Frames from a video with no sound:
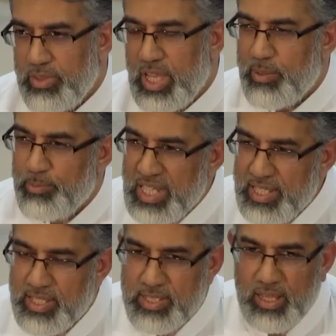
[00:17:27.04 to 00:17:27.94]
that
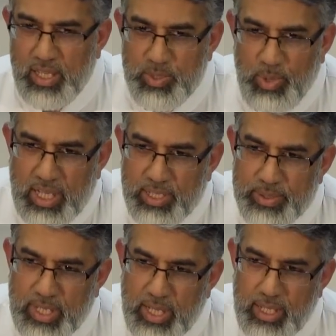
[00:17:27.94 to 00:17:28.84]
pleases Allah subhanahu
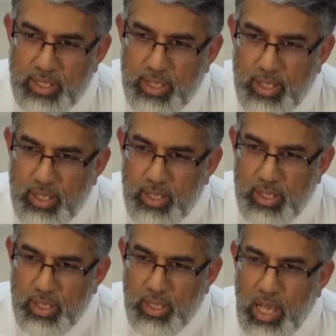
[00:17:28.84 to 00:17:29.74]
wa ta'ala?
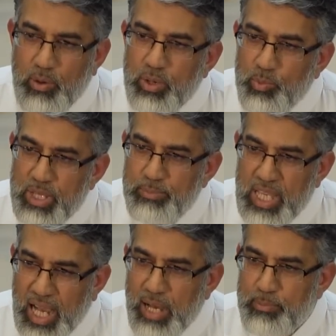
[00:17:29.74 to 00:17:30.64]
How can we
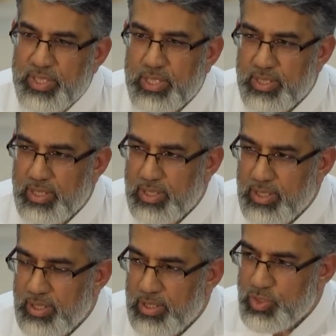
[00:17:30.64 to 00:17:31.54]
be abd,
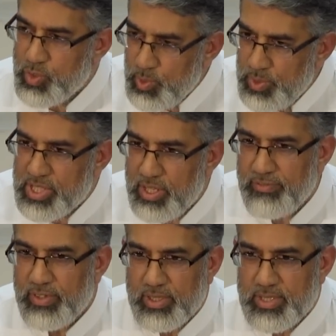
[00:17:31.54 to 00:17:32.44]
true
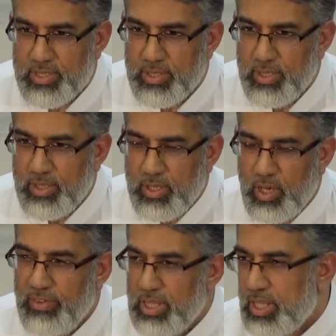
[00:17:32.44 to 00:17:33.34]
servants
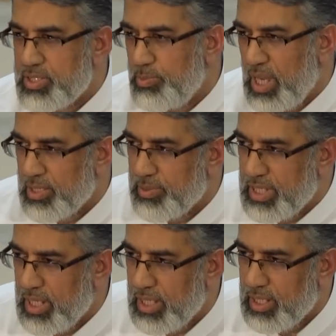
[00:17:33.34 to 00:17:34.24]
of Allah subhanahu
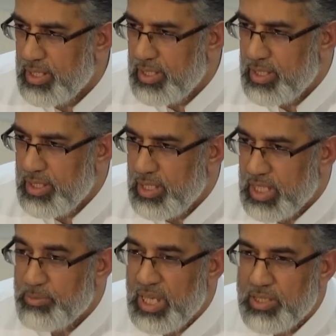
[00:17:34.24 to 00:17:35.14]
wa ta'ala?
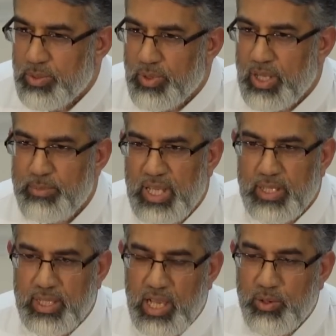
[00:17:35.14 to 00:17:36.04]
Ibadur
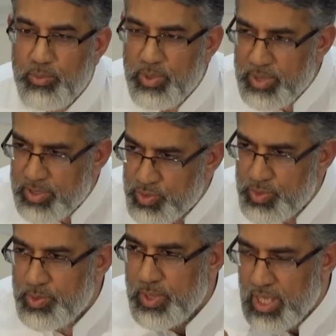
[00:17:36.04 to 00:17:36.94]
Rahman, how can we be
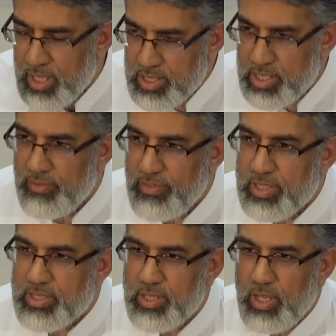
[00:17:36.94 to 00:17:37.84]
true
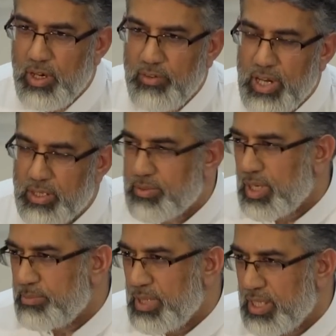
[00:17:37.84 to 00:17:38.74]
servants of
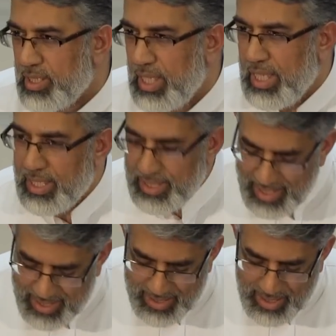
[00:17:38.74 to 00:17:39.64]
Ar-Rahman?
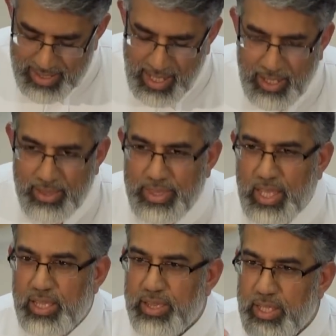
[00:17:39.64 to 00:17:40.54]
This is the second
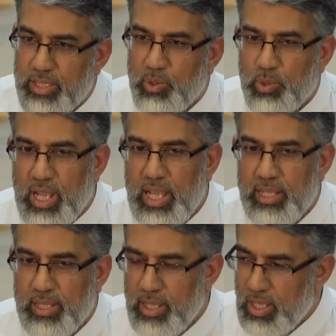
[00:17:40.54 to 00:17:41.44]
thing that the
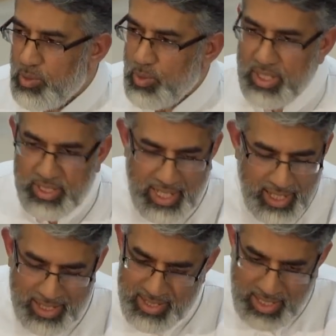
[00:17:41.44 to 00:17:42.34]
Quran will
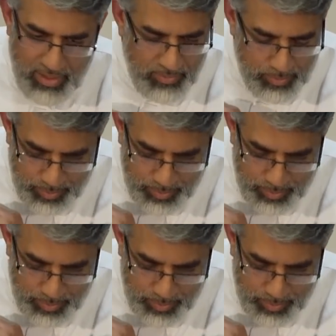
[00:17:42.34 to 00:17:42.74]
tell us in